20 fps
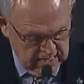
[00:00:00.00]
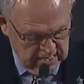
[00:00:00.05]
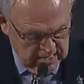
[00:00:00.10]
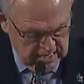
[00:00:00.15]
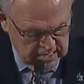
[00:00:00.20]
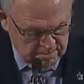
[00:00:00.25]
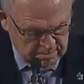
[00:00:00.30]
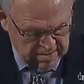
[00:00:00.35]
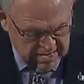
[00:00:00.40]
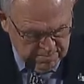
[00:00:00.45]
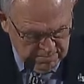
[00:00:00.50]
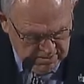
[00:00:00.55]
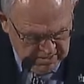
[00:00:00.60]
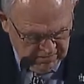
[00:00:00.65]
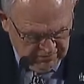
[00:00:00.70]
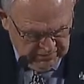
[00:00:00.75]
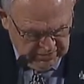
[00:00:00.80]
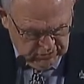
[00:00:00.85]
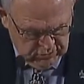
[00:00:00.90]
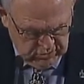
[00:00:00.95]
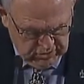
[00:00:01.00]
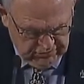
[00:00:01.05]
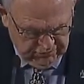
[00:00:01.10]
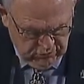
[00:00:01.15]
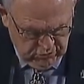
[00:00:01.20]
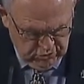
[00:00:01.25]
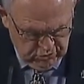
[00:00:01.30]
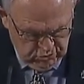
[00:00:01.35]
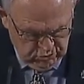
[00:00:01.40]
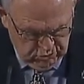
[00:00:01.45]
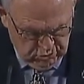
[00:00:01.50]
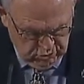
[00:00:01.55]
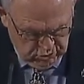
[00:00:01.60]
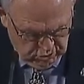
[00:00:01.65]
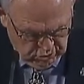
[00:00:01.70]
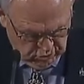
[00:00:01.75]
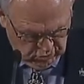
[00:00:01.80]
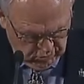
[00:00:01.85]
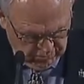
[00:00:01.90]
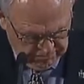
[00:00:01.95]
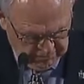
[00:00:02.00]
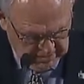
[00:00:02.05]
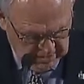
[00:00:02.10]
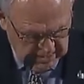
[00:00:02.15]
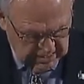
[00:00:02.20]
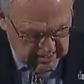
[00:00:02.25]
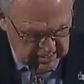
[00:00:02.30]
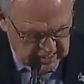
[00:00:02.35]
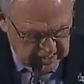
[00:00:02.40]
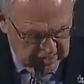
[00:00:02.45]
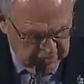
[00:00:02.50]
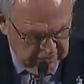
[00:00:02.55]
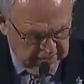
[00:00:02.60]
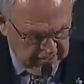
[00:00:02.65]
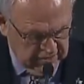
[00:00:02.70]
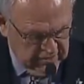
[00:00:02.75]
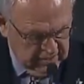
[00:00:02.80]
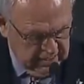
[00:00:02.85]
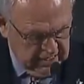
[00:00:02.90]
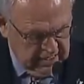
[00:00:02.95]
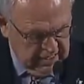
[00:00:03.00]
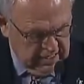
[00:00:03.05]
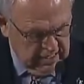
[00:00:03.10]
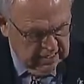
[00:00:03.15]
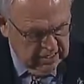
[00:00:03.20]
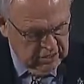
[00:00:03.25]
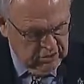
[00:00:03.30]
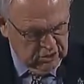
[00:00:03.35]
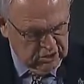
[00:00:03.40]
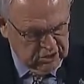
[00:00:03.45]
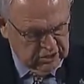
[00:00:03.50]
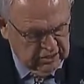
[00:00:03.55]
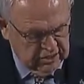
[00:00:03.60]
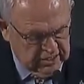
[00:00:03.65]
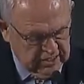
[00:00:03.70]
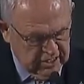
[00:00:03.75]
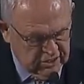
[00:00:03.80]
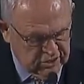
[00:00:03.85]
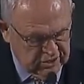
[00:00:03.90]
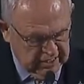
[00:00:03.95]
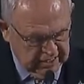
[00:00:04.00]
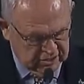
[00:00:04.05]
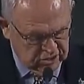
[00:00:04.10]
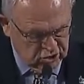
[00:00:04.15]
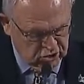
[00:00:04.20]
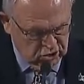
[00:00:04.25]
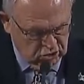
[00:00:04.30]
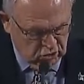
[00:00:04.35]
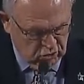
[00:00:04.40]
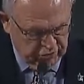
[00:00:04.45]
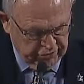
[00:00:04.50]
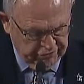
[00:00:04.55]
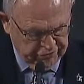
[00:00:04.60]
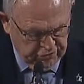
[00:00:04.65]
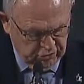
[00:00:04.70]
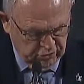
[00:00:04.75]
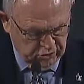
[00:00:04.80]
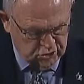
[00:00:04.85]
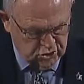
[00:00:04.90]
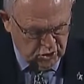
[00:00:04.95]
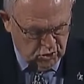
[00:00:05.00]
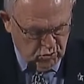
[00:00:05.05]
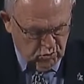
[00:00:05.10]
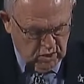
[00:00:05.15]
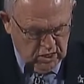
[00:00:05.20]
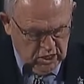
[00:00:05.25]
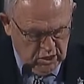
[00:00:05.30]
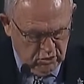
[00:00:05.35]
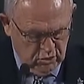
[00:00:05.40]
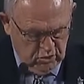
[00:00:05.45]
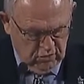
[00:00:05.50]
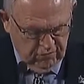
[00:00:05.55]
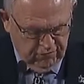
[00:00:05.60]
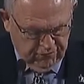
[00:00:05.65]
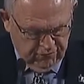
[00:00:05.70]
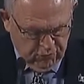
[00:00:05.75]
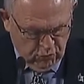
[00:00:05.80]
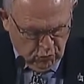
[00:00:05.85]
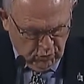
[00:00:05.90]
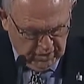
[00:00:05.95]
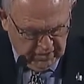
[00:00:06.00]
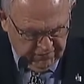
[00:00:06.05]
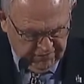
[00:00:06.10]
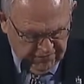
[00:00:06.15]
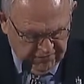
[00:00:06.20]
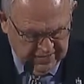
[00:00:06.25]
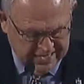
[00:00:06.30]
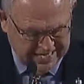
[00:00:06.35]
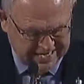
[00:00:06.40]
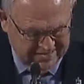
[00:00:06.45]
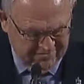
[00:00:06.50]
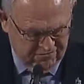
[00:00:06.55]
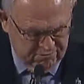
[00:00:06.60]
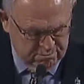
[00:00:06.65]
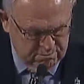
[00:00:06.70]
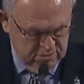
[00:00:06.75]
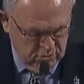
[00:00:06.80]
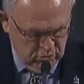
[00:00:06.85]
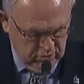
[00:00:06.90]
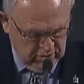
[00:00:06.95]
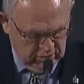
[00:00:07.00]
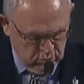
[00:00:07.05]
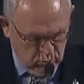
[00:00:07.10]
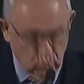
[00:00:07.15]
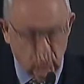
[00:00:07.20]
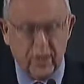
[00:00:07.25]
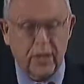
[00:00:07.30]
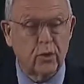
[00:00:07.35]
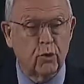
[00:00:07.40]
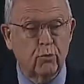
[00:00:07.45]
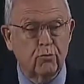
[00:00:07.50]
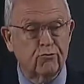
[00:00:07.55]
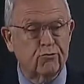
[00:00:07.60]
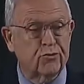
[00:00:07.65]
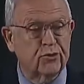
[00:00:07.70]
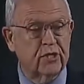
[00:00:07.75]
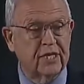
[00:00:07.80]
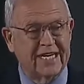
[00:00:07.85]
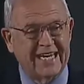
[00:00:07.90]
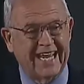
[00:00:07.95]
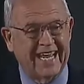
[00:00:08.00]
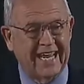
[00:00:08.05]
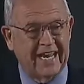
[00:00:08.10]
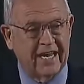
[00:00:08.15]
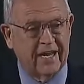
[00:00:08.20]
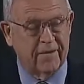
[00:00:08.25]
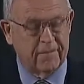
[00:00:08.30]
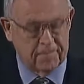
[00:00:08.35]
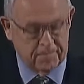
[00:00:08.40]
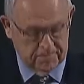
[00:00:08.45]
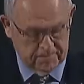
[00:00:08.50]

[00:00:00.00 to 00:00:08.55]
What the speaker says: It may be of interest for you to know that the statistics show that there are 245 million widows today.